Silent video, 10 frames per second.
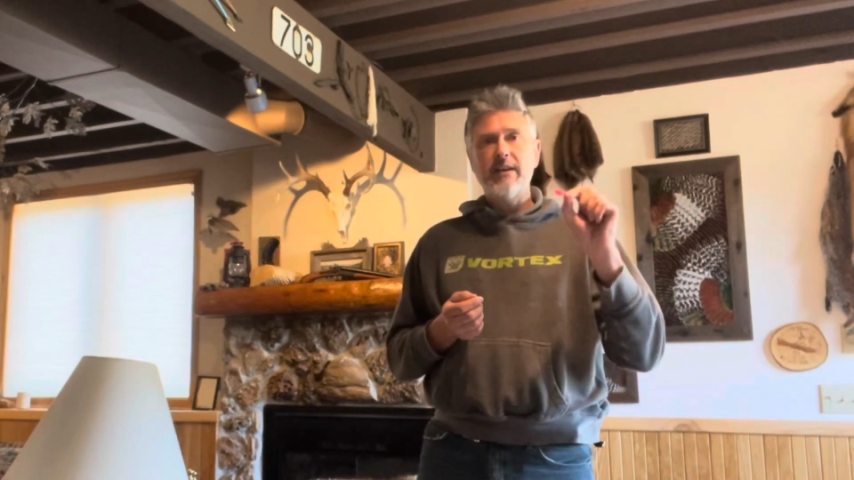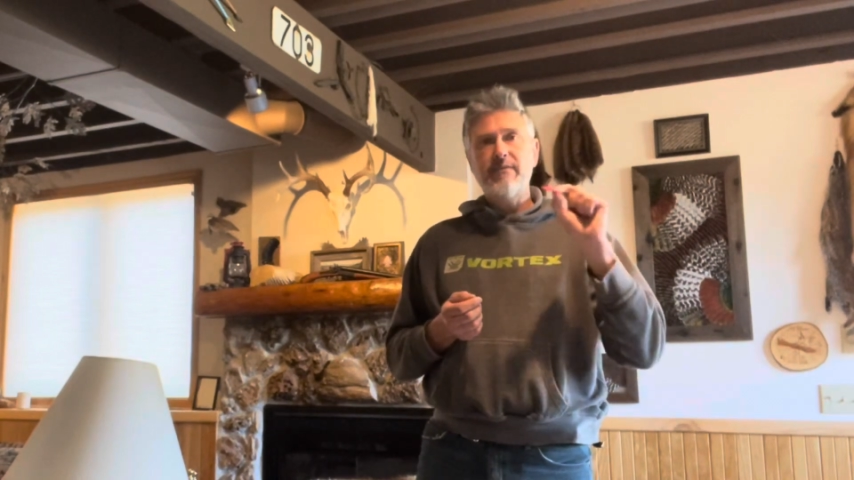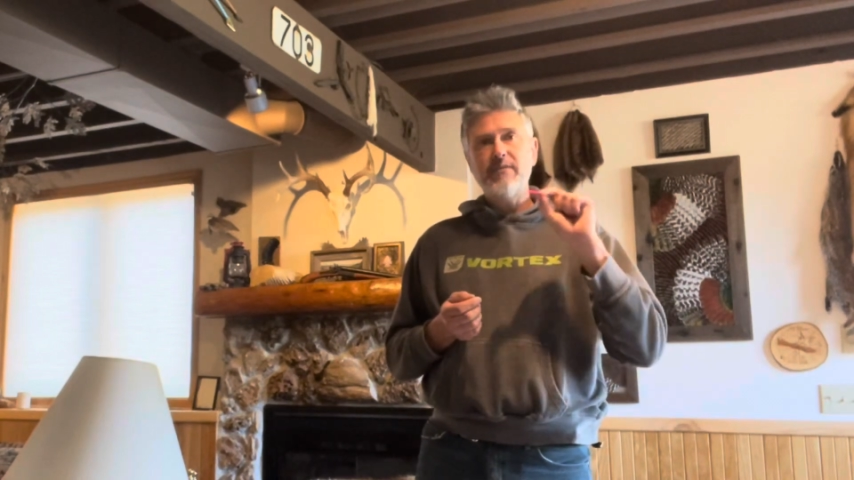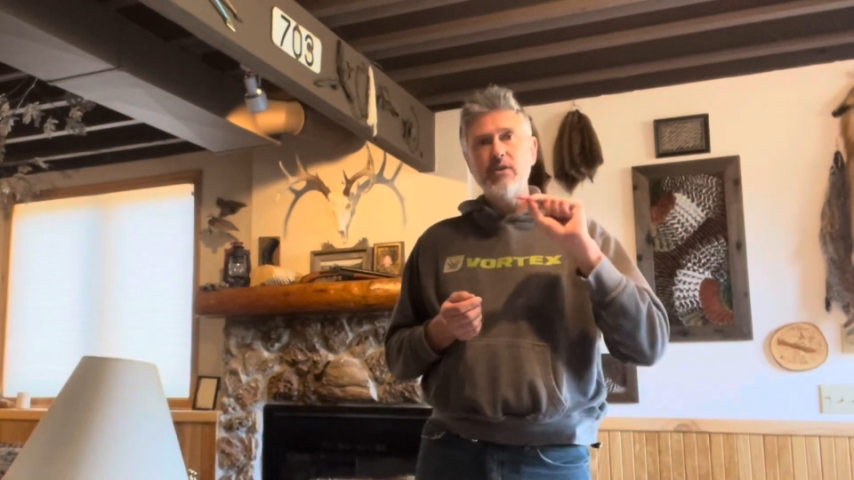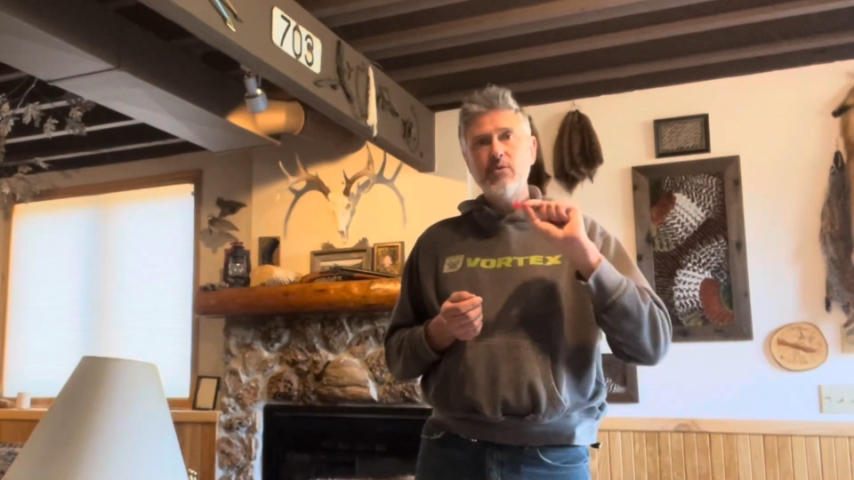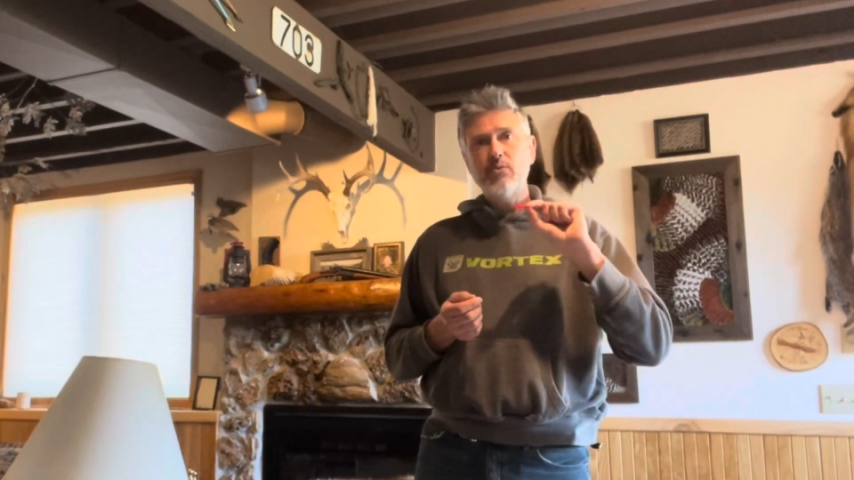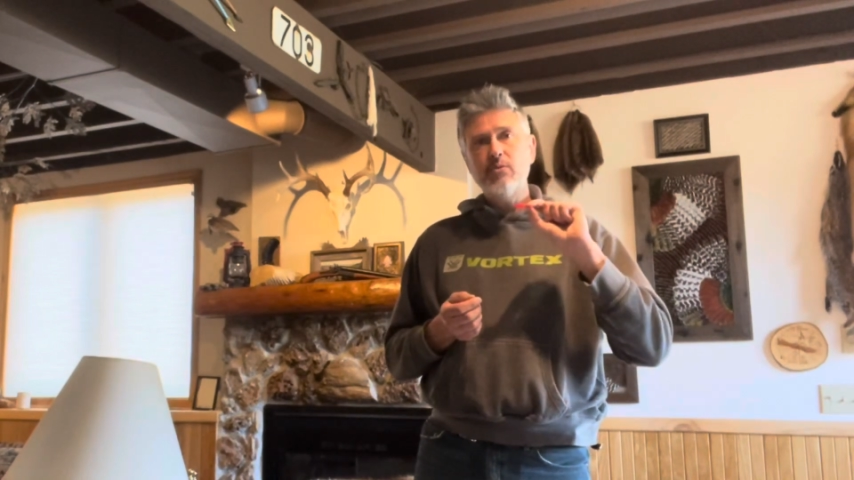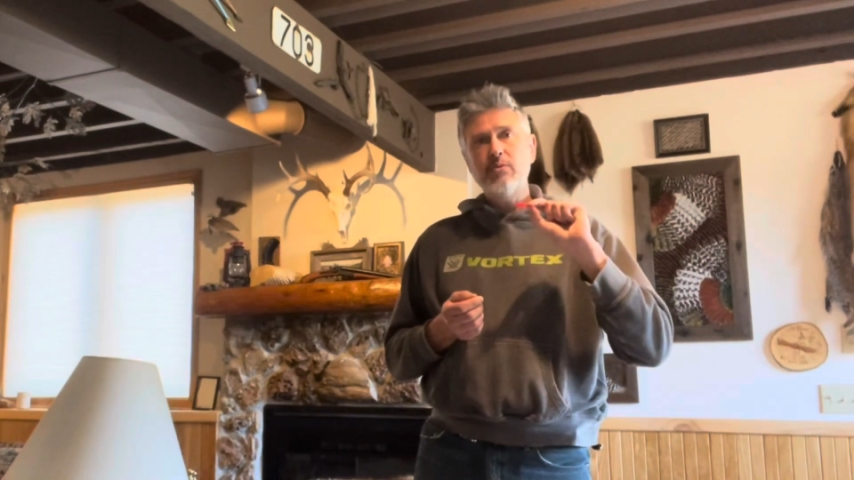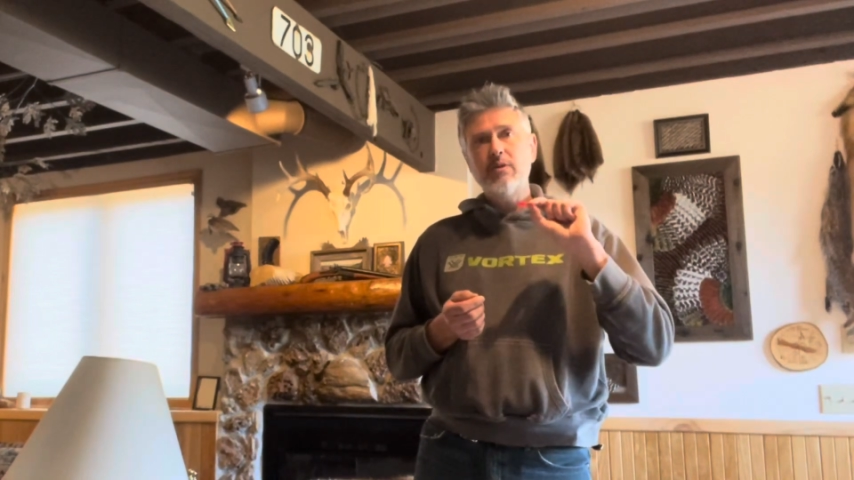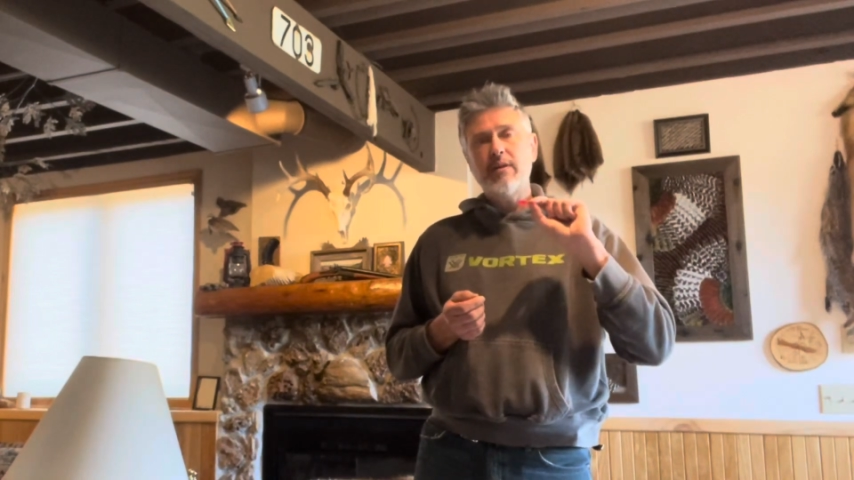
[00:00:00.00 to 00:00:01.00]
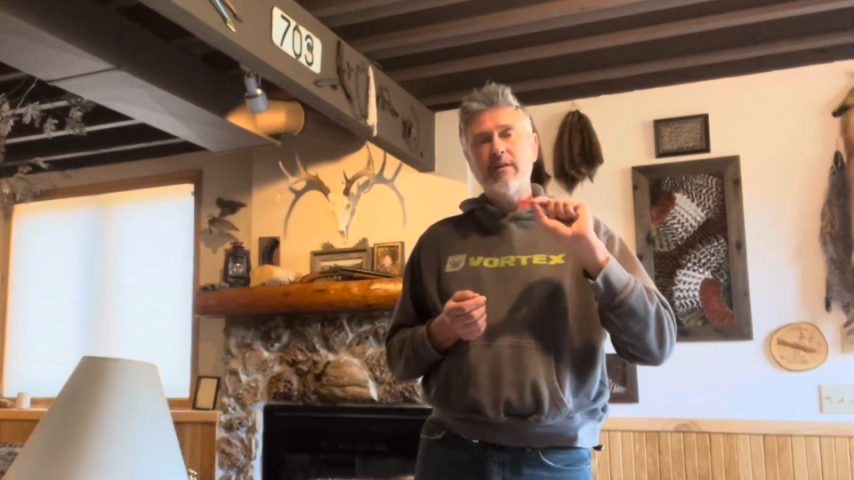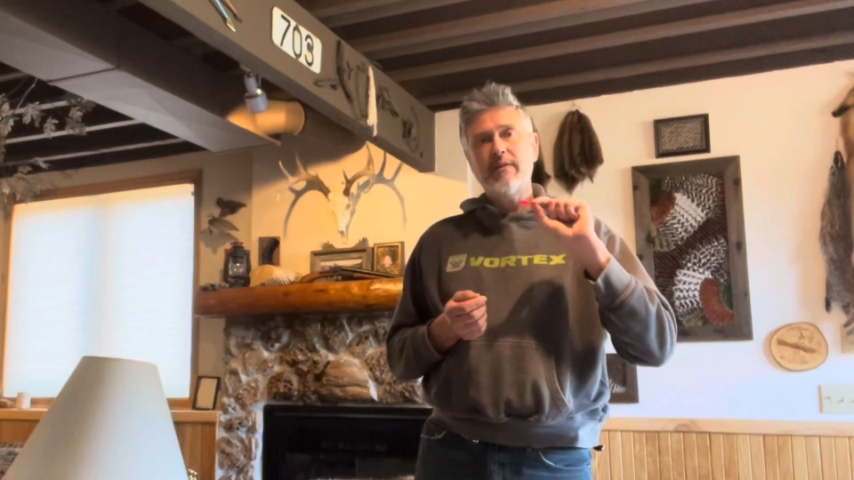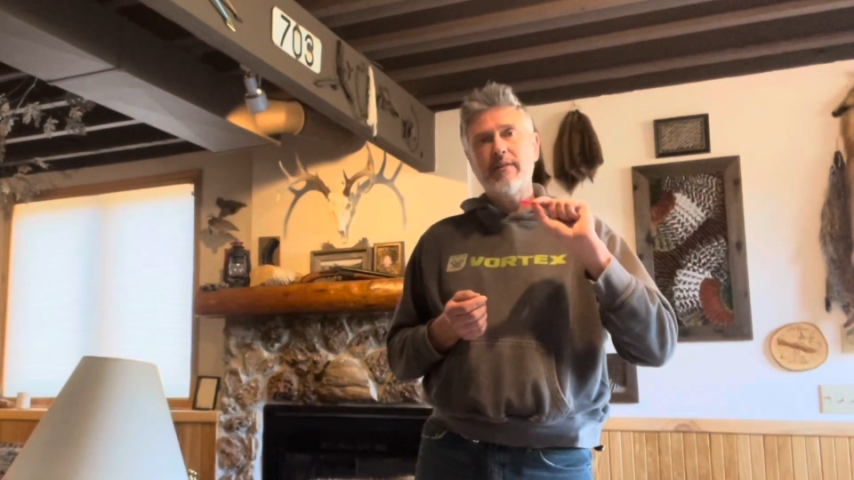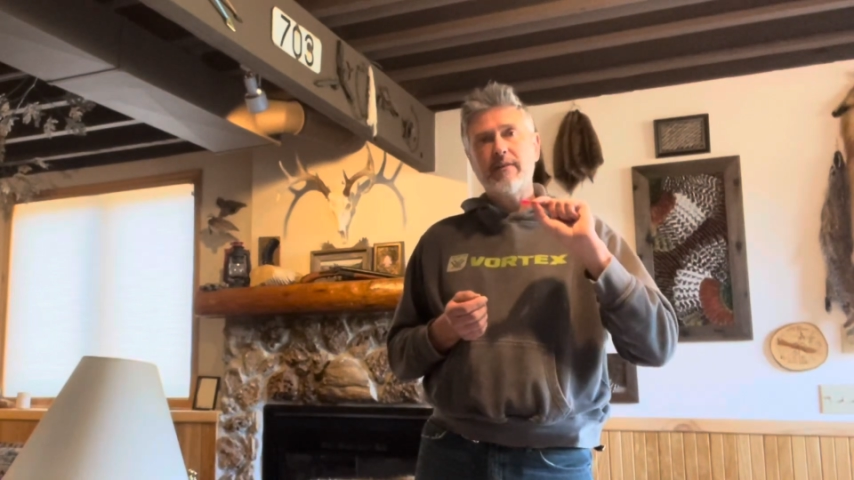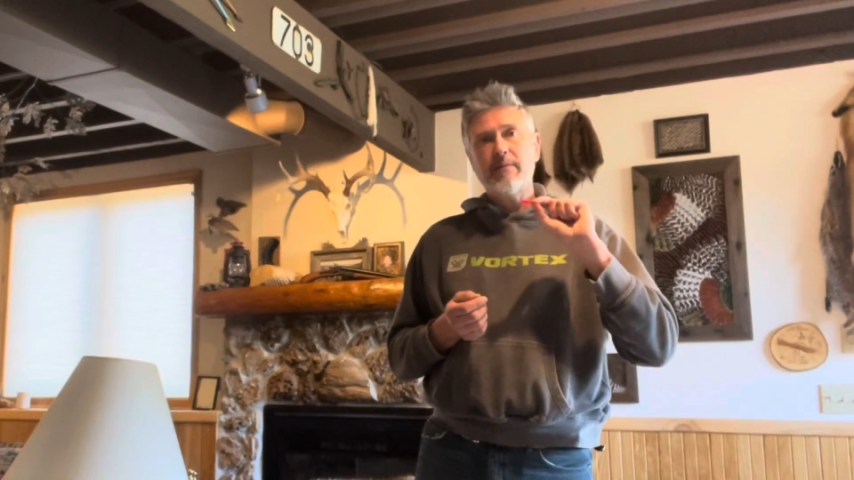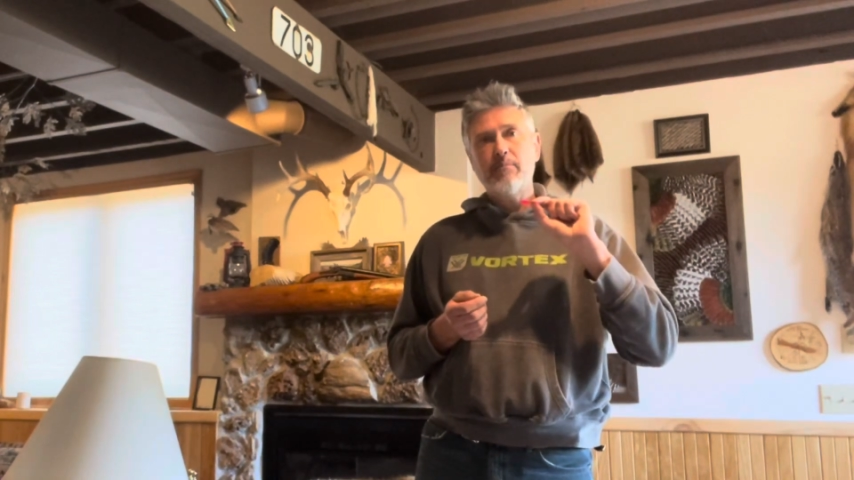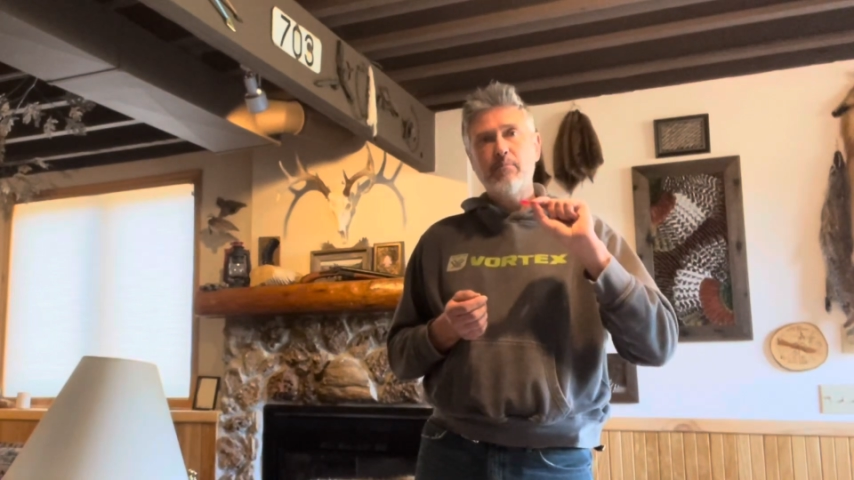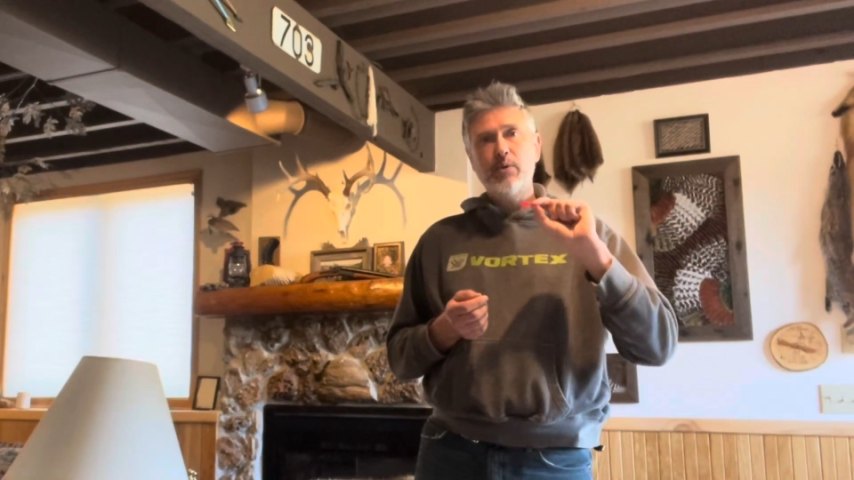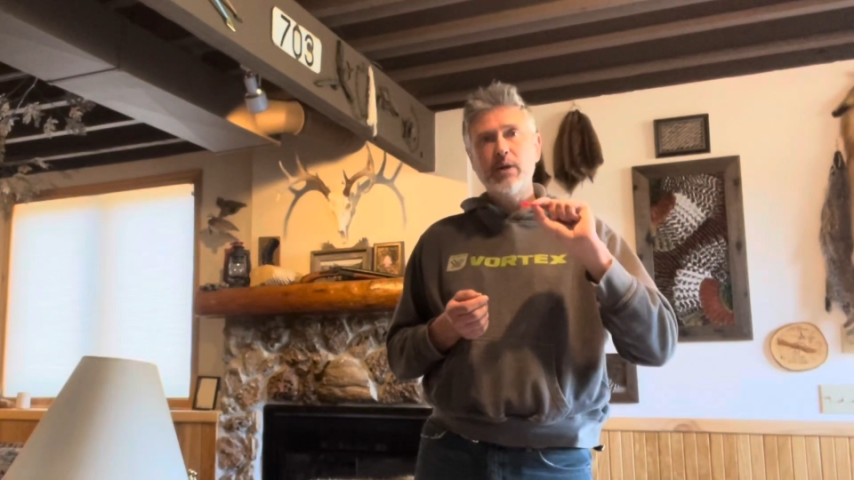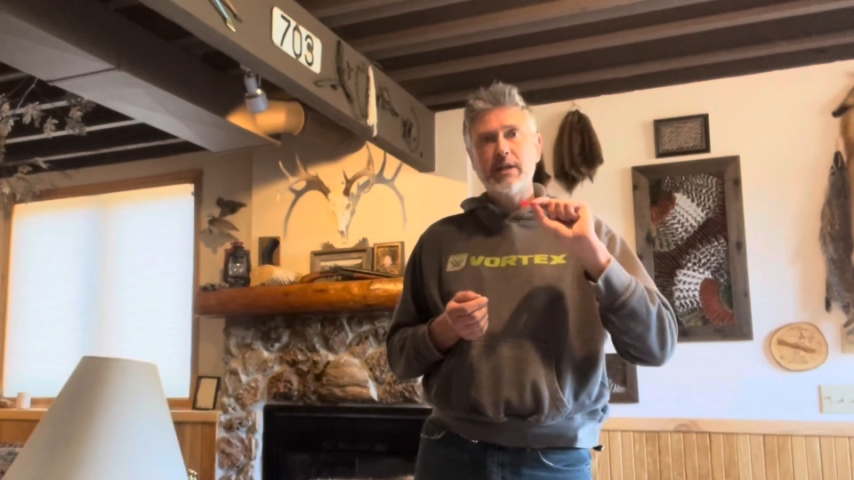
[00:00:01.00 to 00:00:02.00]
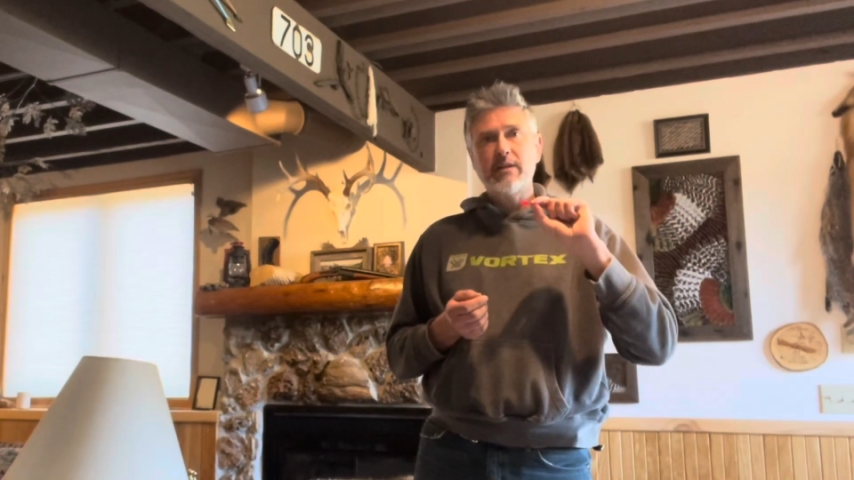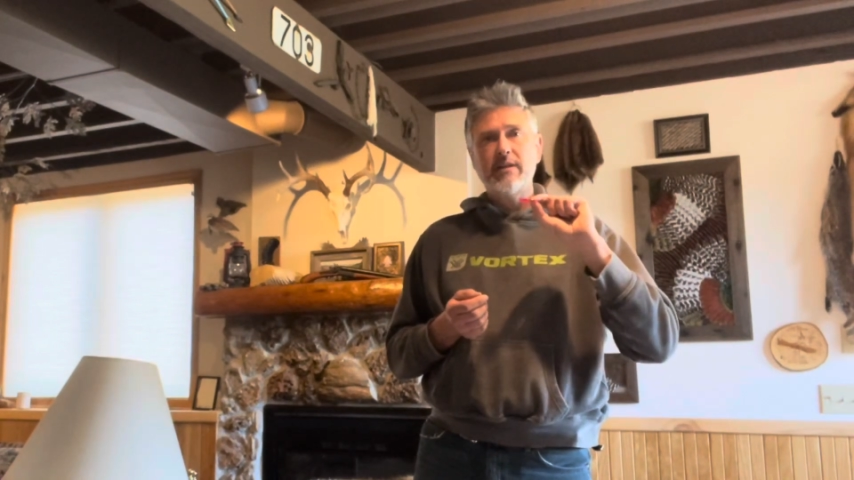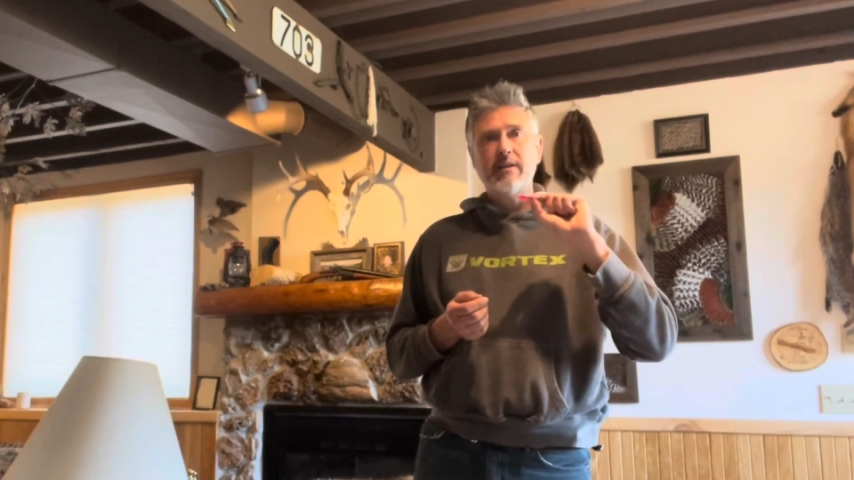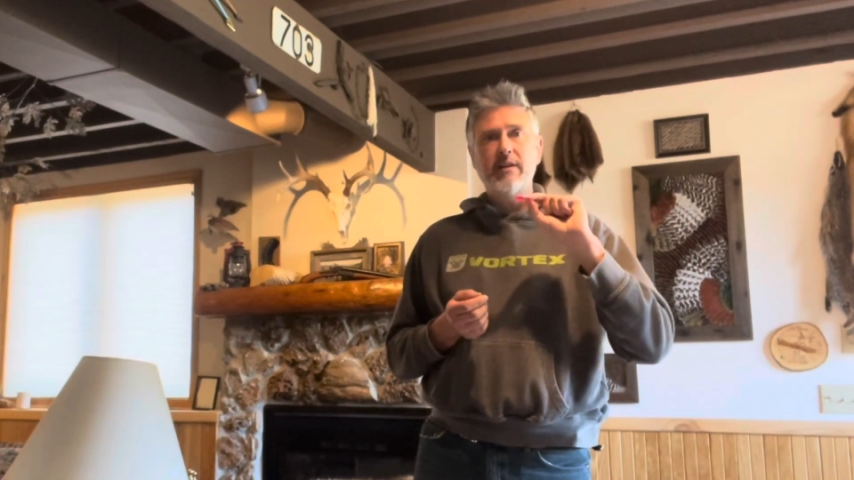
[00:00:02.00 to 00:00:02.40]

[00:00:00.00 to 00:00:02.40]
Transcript: if you put